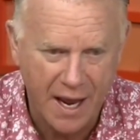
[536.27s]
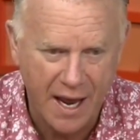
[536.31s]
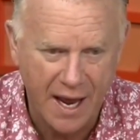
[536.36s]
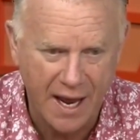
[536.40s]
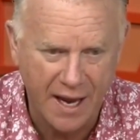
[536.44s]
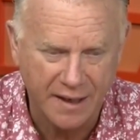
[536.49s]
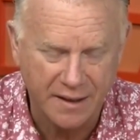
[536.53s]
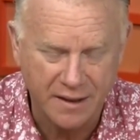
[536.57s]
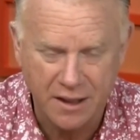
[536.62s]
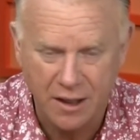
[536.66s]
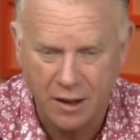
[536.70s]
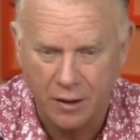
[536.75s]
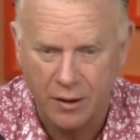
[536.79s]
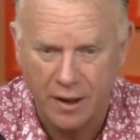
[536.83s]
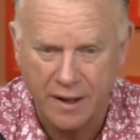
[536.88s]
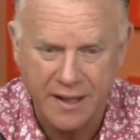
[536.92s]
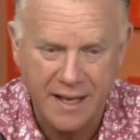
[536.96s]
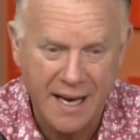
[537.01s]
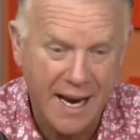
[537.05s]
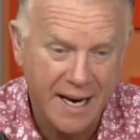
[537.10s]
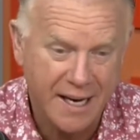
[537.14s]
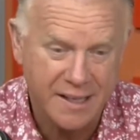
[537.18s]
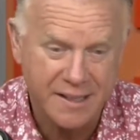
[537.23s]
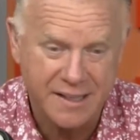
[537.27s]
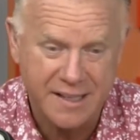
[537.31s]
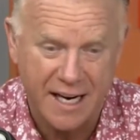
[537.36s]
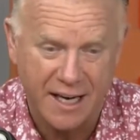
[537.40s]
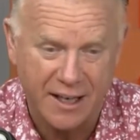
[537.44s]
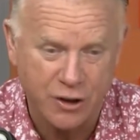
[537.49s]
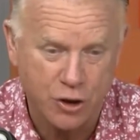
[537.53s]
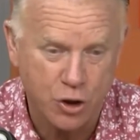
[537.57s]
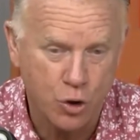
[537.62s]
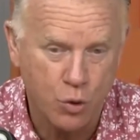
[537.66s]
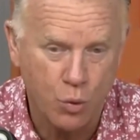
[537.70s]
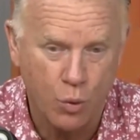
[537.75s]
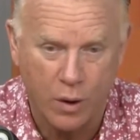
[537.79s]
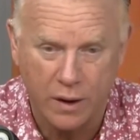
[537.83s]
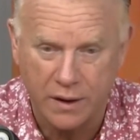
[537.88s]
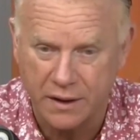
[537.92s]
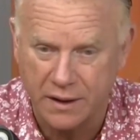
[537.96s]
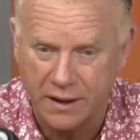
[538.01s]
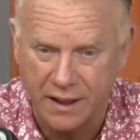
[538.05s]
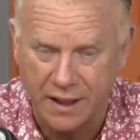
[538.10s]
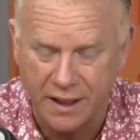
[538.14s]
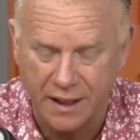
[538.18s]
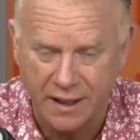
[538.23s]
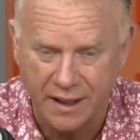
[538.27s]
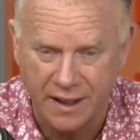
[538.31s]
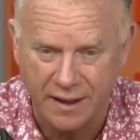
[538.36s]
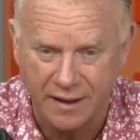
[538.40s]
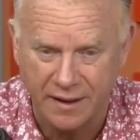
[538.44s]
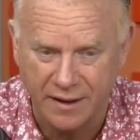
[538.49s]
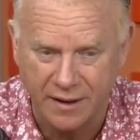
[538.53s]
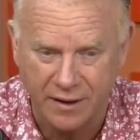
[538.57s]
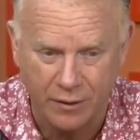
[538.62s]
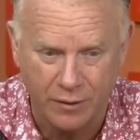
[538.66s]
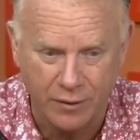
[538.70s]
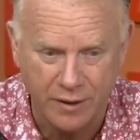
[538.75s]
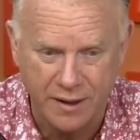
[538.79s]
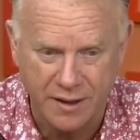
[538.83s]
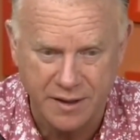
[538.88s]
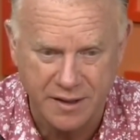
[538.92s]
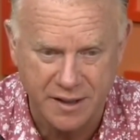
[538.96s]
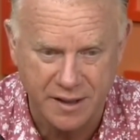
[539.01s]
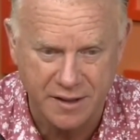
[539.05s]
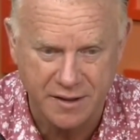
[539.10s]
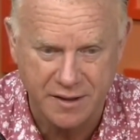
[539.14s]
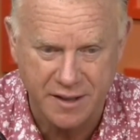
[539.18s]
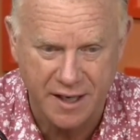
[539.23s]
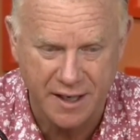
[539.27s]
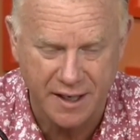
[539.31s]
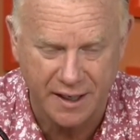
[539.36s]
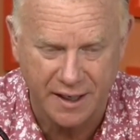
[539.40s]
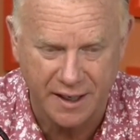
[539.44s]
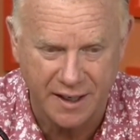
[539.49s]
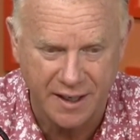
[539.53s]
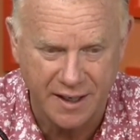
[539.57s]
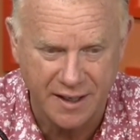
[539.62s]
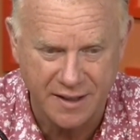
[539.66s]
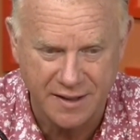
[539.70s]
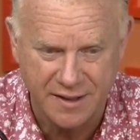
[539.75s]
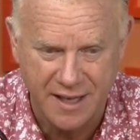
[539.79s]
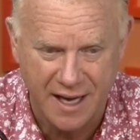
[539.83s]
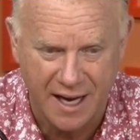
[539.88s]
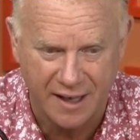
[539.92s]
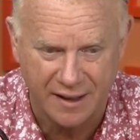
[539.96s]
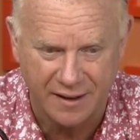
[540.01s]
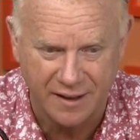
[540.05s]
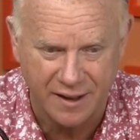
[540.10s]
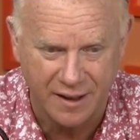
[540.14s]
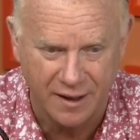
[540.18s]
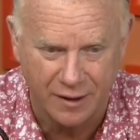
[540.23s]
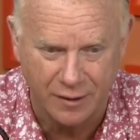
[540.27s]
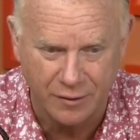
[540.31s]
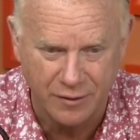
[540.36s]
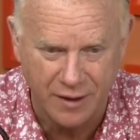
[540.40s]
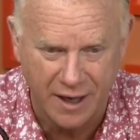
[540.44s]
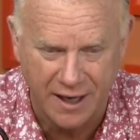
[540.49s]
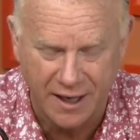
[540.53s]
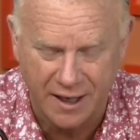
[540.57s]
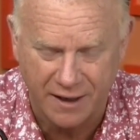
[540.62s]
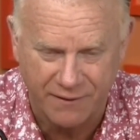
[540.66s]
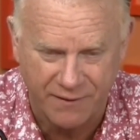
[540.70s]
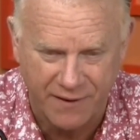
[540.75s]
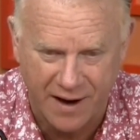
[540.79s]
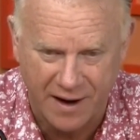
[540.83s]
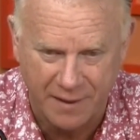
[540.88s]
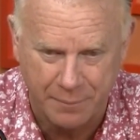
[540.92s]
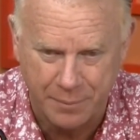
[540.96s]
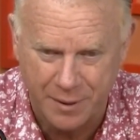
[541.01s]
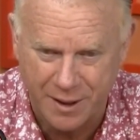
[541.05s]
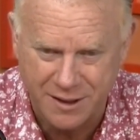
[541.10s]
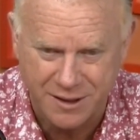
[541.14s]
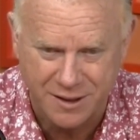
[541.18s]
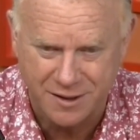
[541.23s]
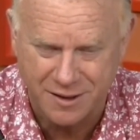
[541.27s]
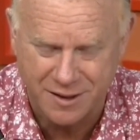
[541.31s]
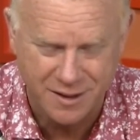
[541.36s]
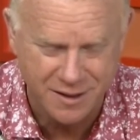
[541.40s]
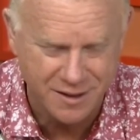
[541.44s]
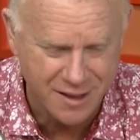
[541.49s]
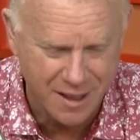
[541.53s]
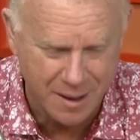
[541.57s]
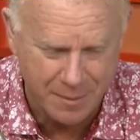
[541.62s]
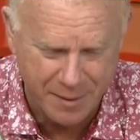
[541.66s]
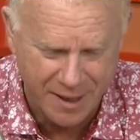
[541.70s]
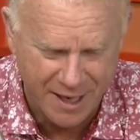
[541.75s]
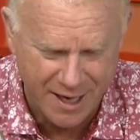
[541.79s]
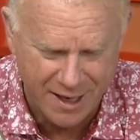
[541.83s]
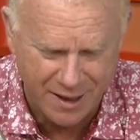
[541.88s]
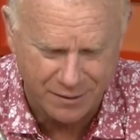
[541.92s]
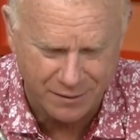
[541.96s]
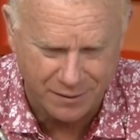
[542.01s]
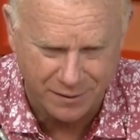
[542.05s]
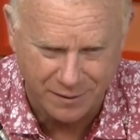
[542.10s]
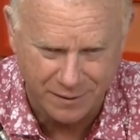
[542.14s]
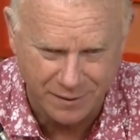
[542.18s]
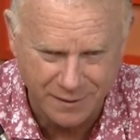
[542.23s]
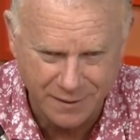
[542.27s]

And, and the Yankees got a 2-1 lead, and they're in the 6th inning, and he's got, 95 pitches. He's coming out.